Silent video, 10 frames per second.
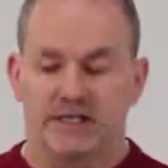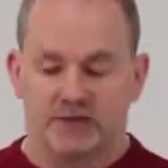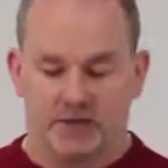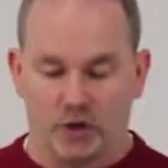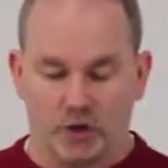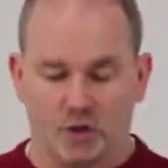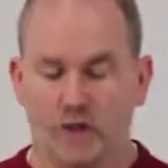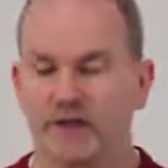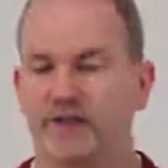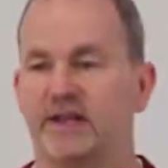So
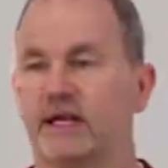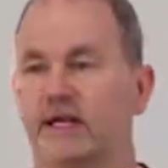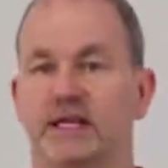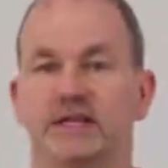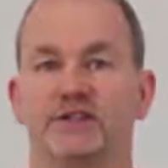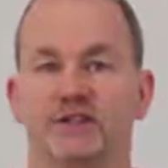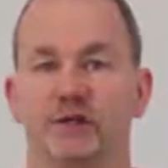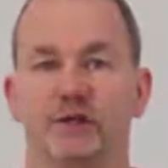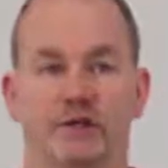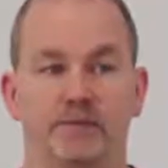one thing I like to
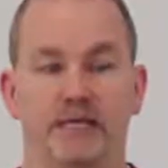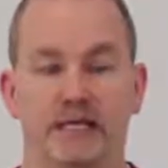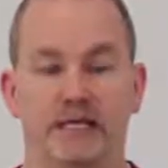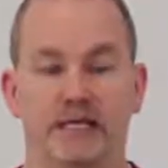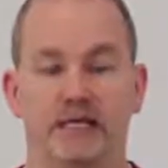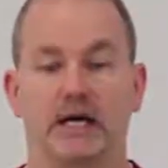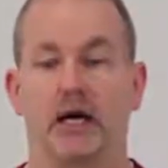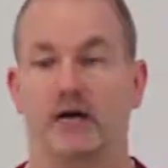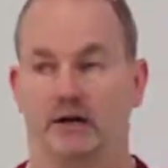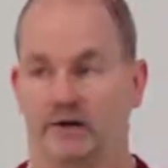do in the beginning
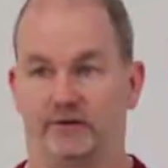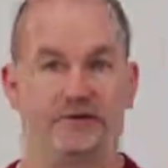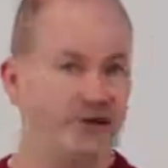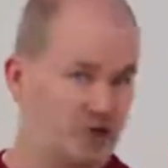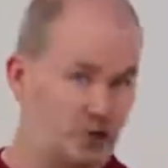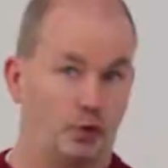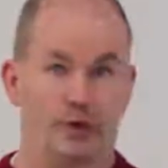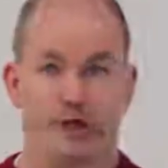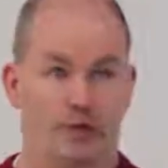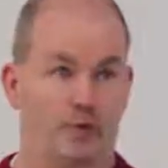of the school
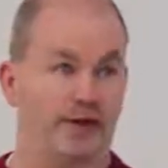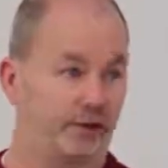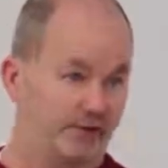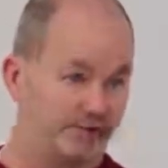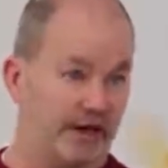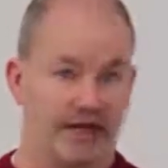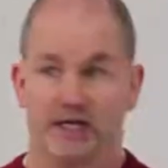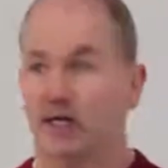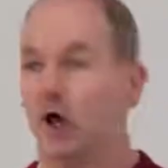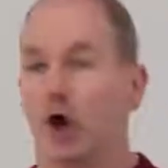year, whether it's my
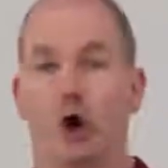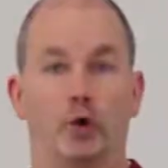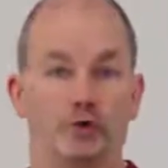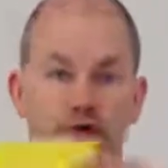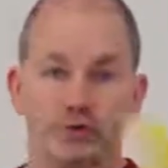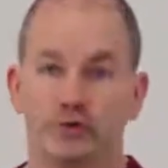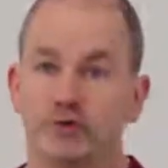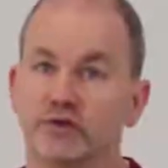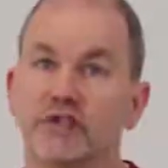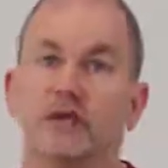own
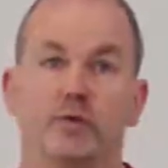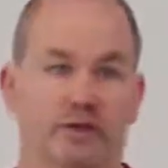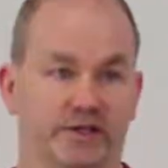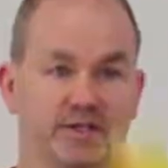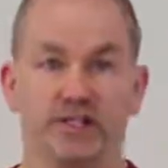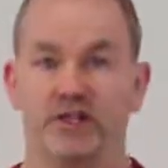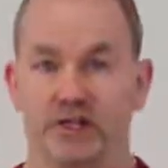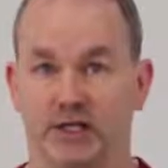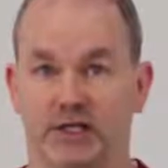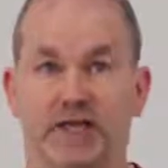students when I was
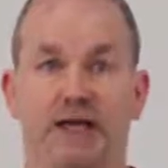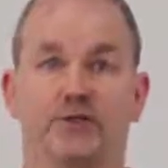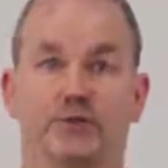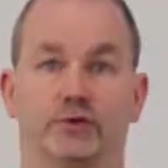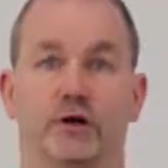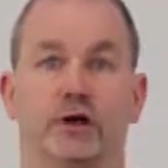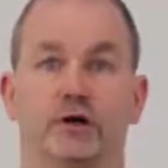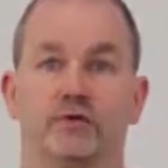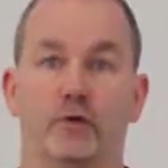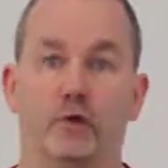teaching in K through
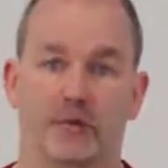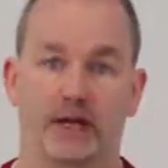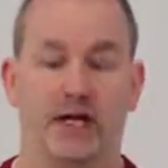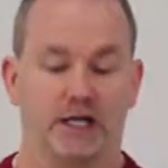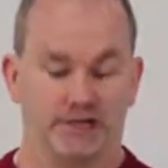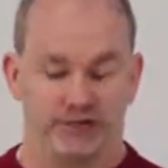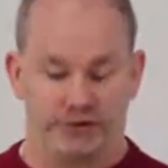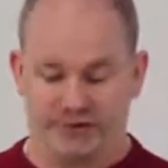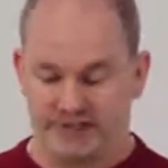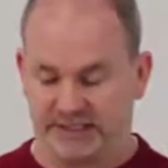12 or my college
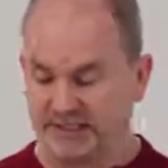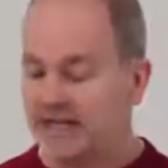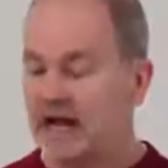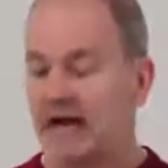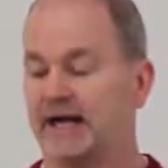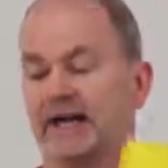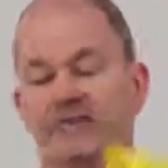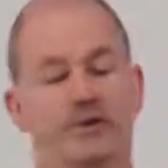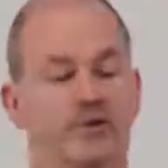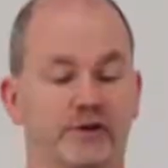students, is I'd have
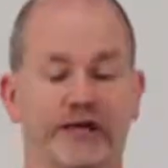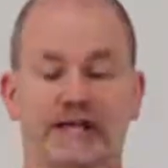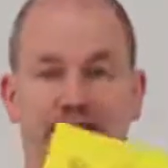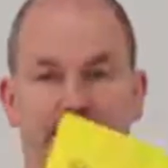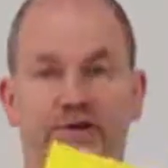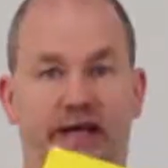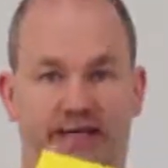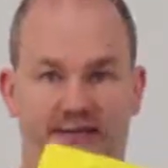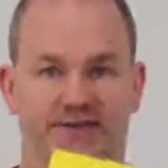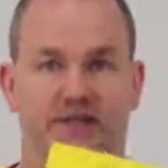them create name
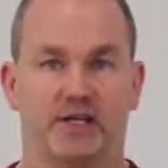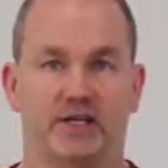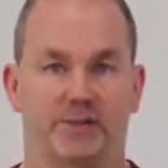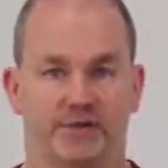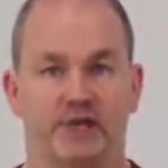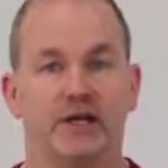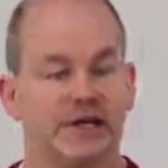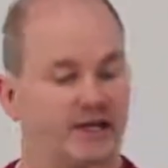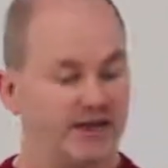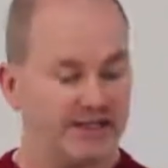tags. I'll tell you a couple
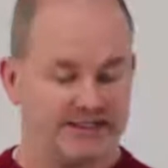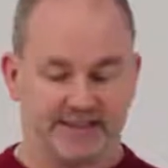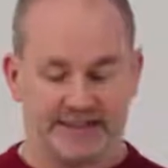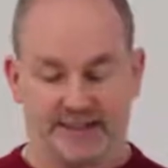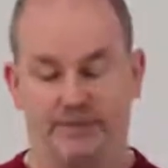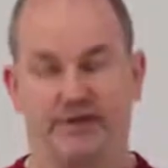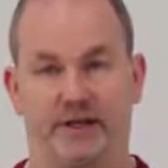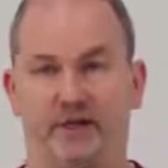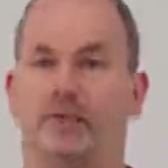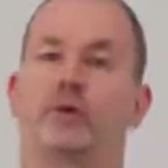things that I did with
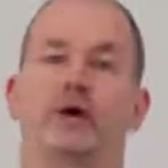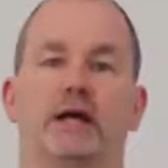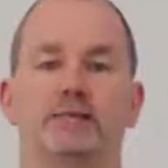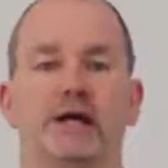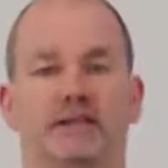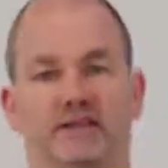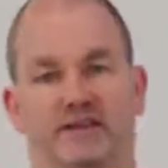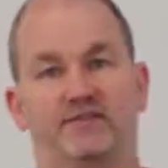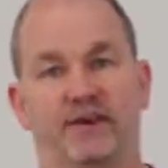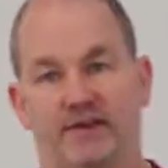them. Number one, I'd make this
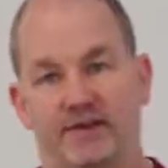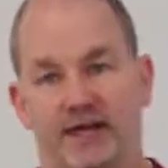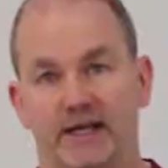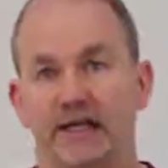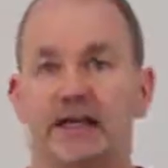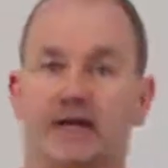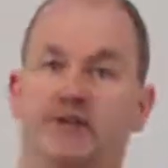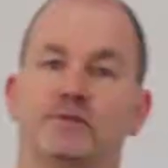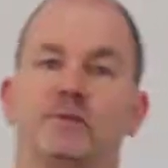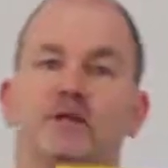a fun event, and
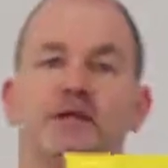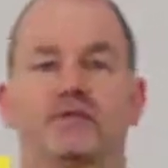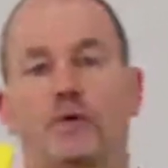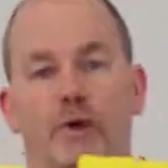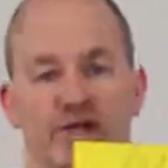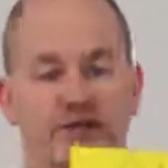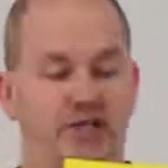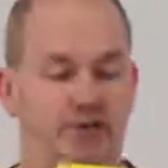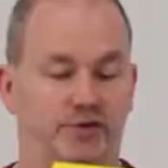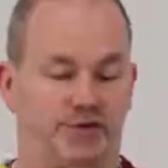there's a million different ways you
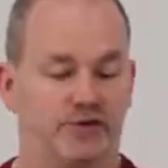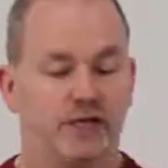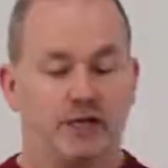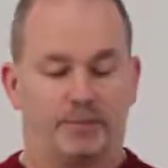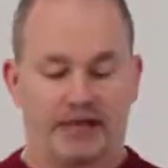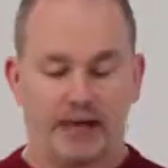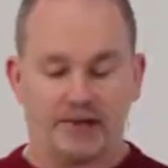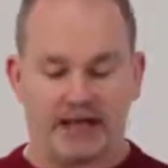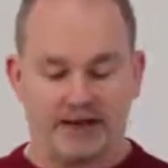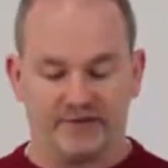can do this. But I
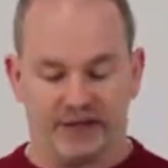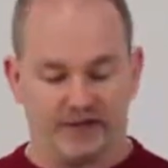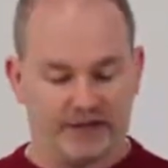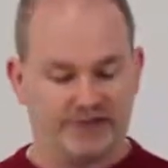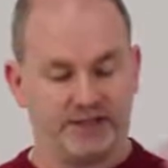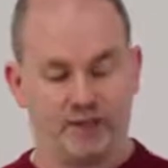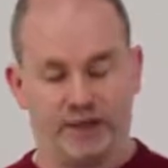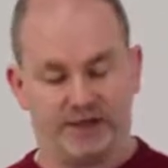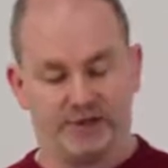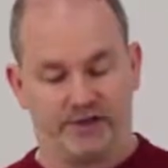would have them, and I'll tell you
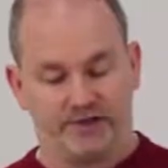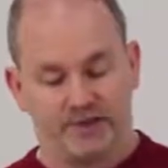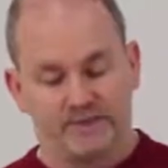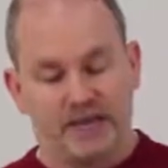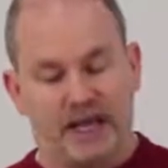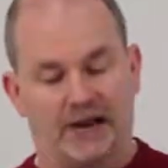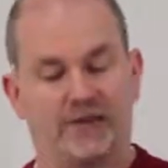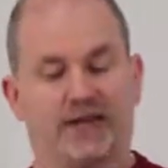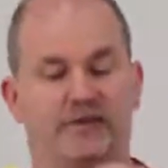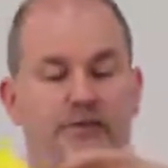why I do this, I
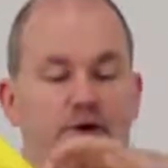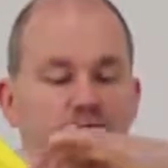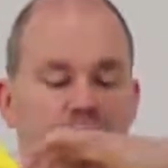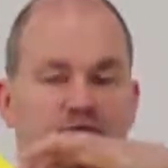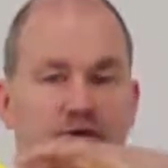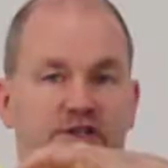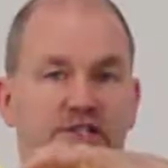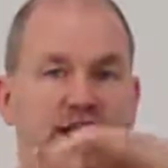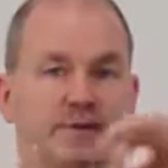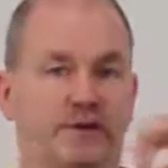would have them write their first
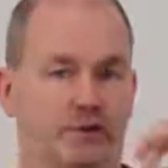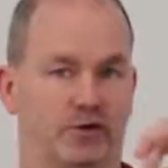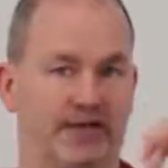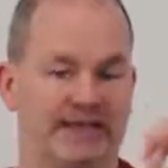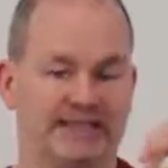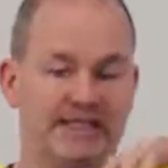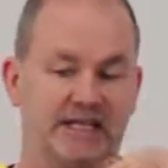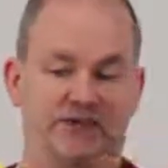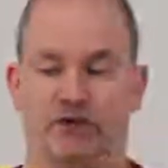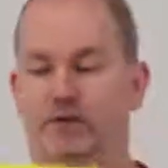name and their last
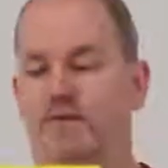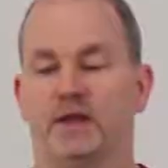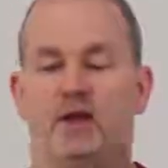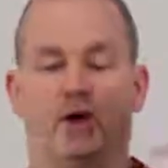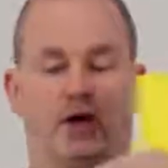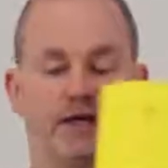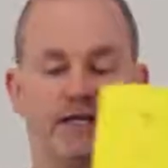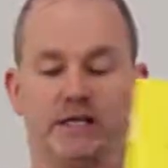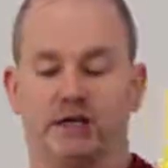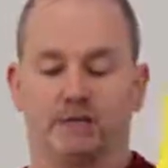initial on
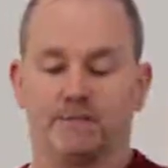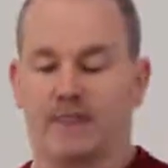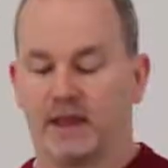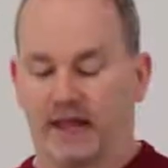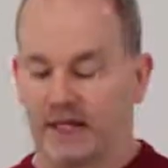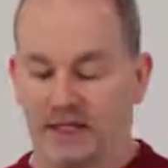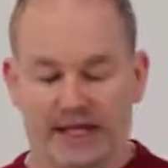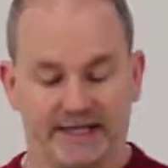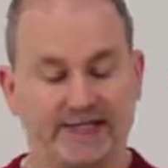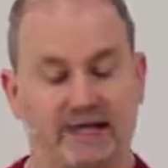here, and a
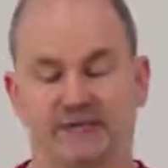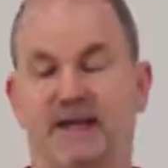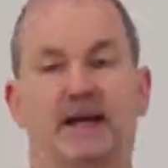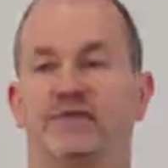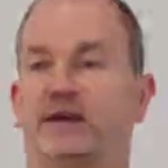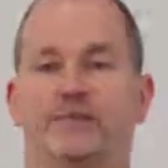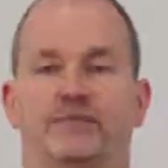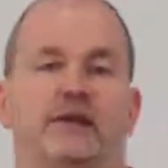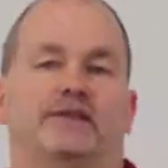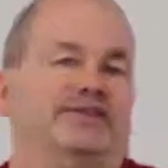lot of times I'd have them,
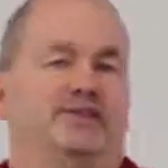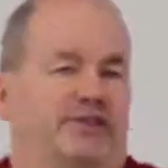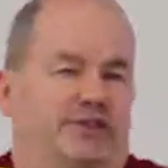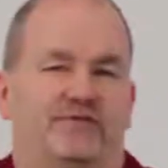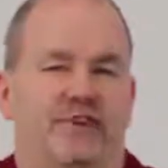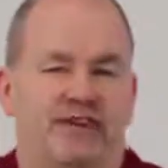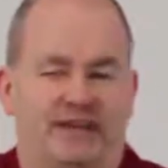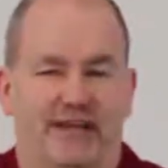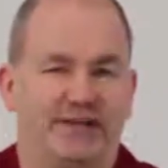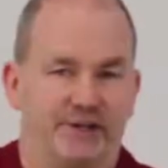this was just a fun
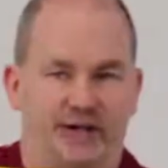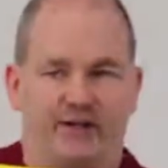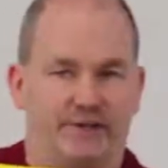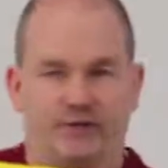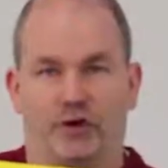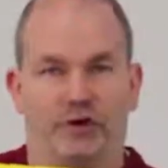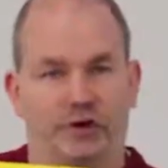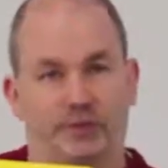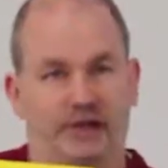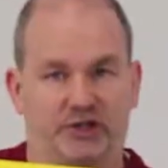thing I do, I'd have them draw a
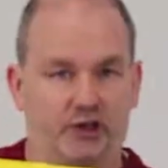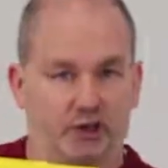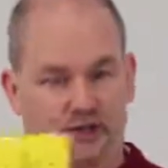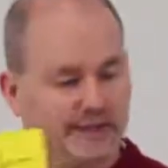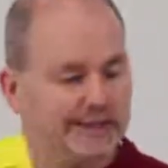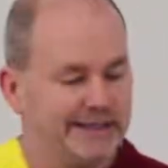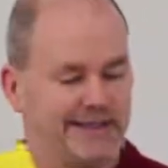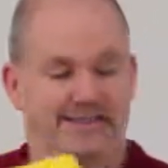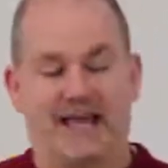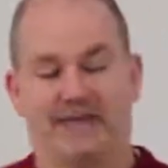little picture
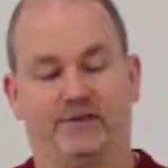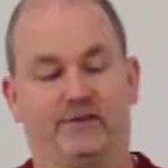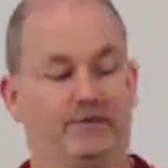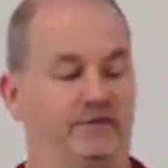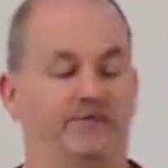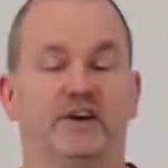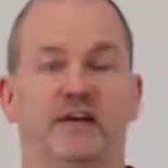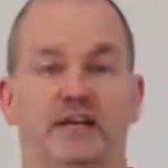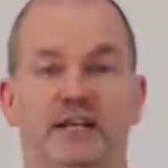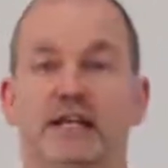just to have a little bit of
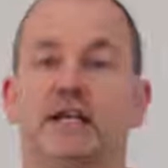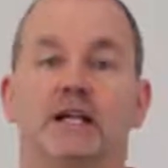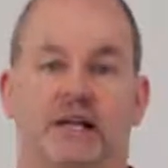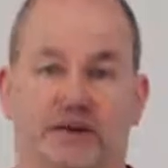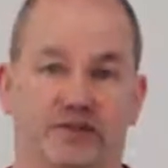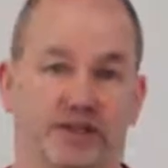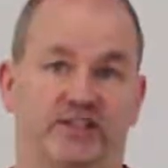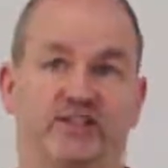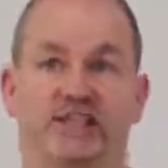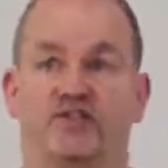fun. If I taught
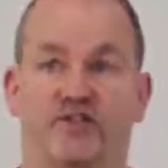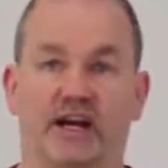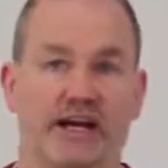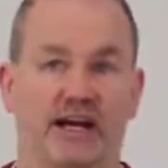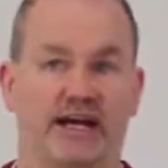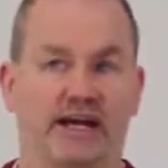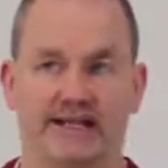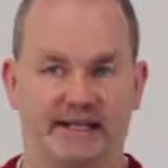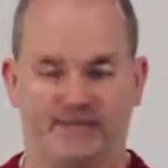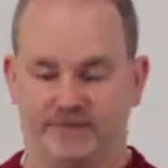6th grade,
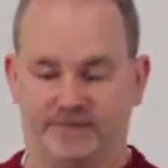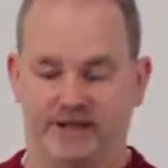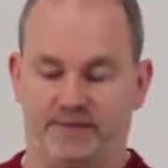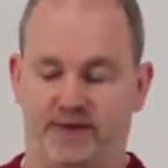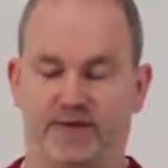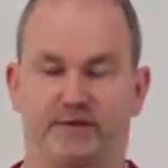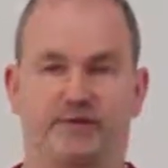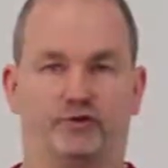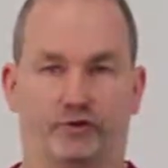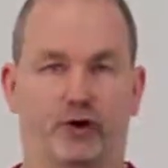they
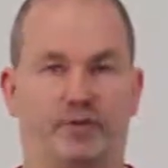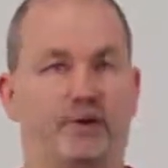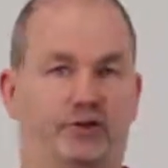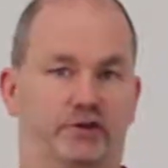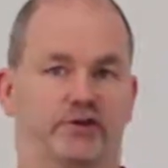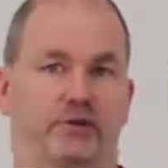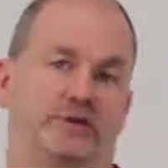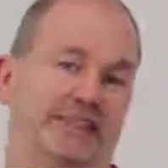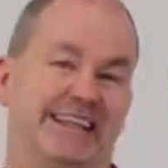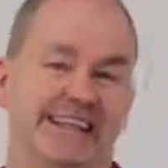might draw a picture of
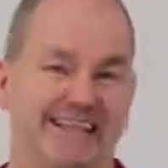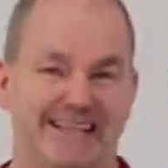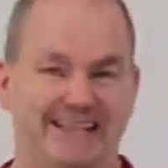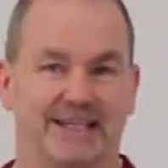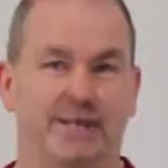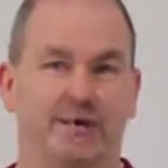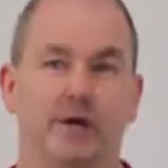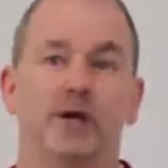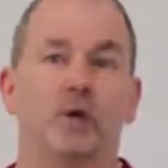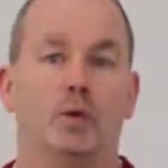something they did that
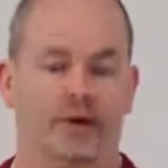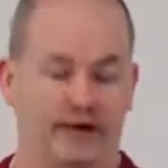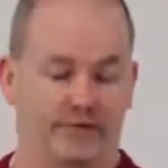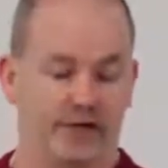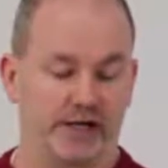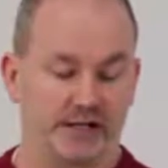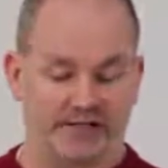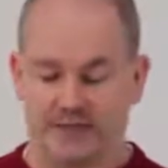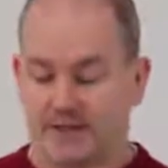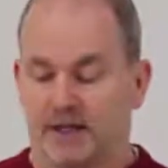summer, whatever it
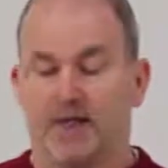is.